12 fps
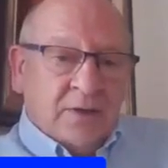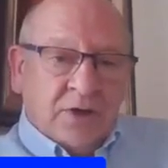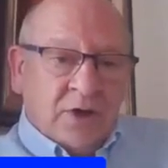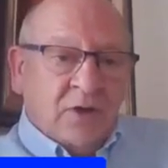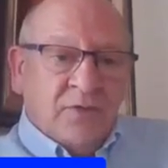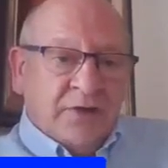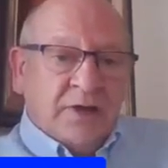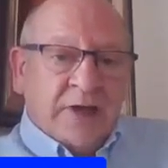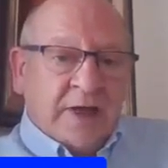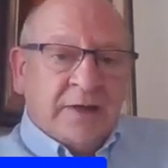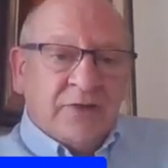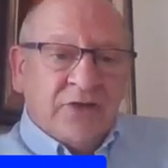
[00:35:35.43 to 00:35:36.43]

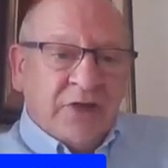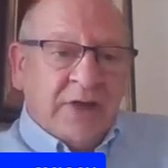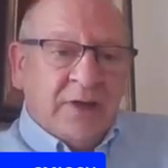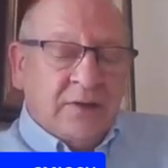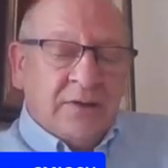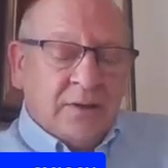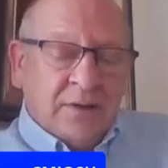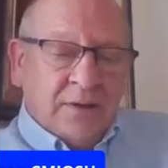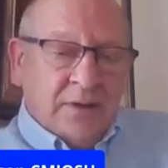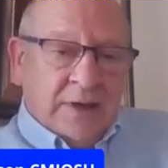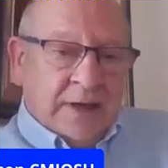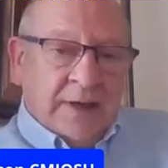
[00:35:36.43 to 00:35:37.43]
COVID-19,
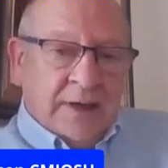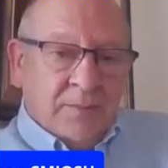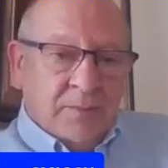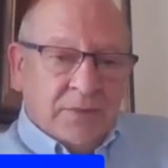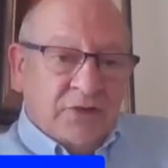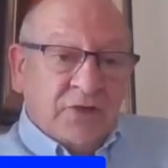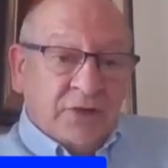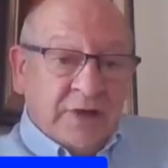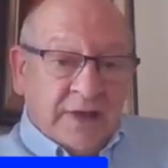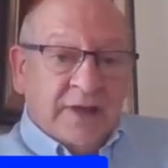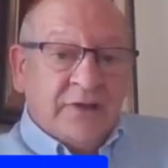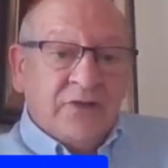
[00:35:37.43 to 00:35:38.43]
to
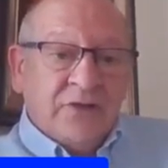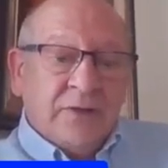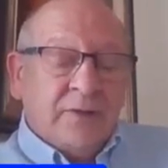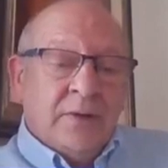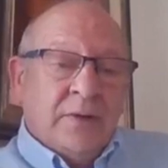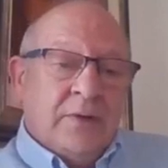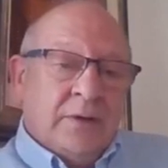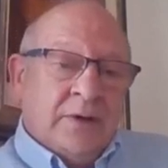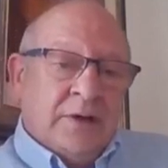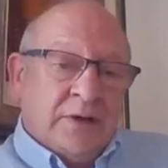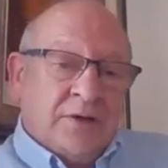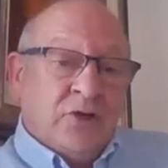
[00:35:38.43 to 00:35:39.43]
date,
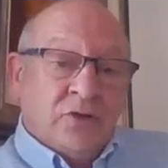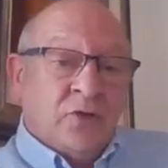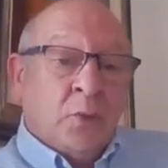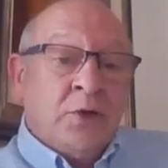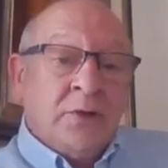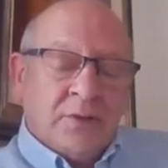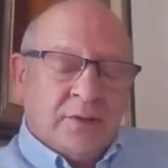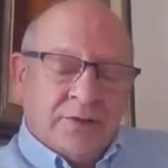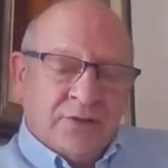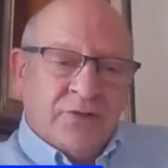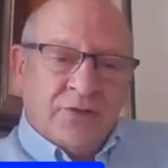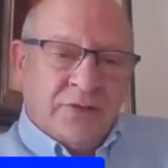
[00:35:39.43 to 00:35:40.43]
touch wood,
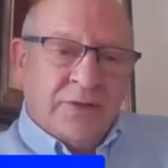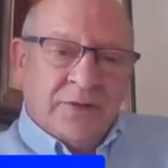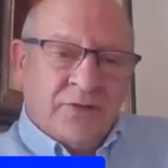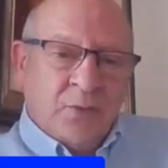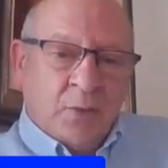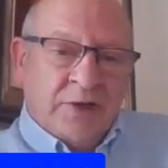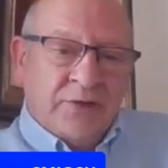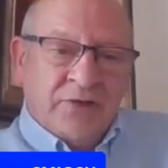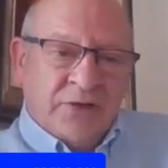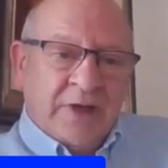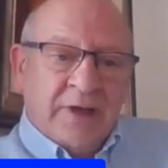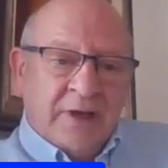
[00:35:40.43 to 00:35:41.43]
as we
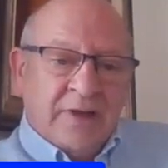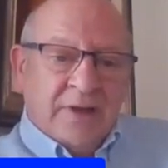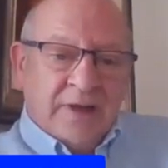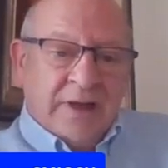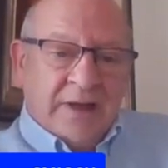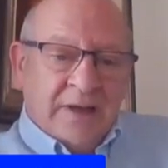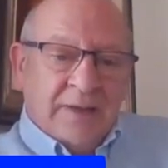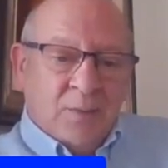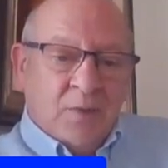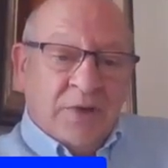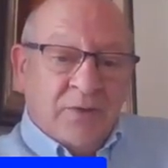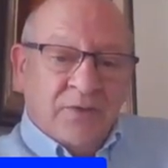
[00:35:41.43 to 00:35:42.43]
say,
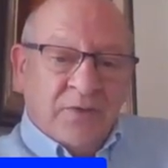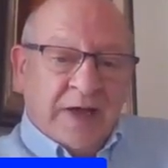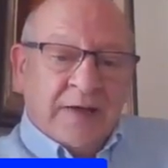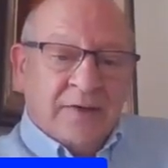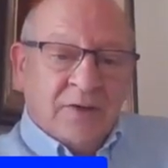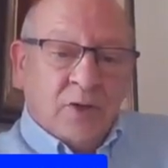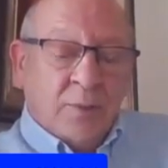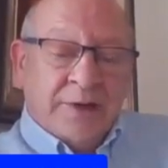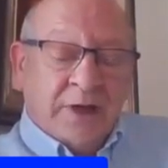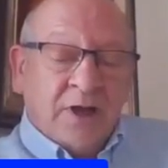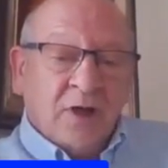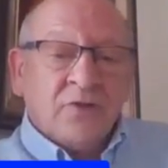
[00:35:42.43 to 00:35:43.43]
we have had nobody
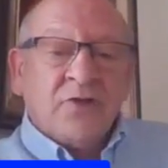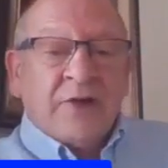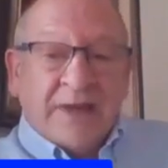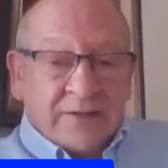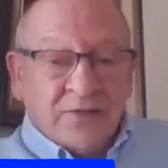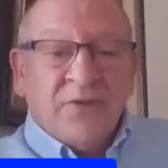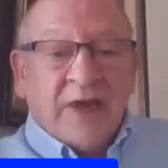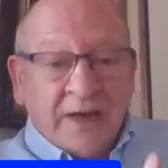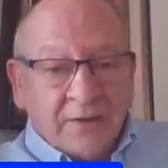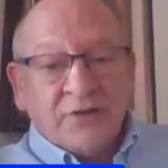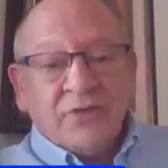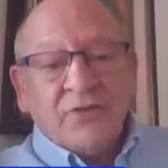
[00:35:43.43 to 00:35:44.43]
contract the
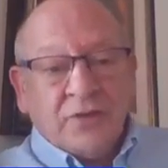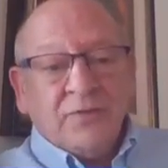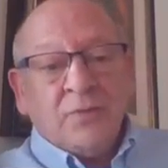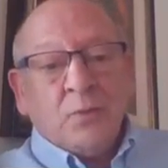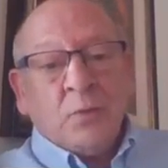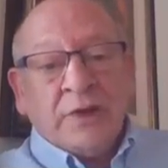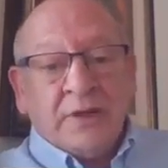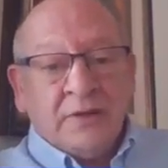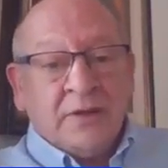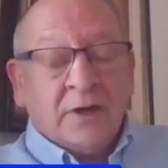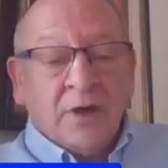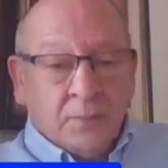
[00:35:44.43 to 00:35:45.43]
virus within the
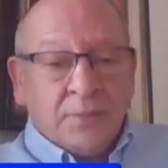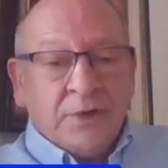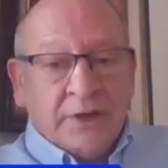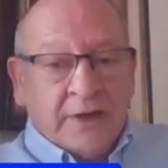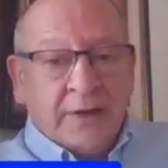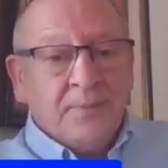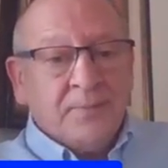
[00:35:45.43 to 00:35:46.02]
company.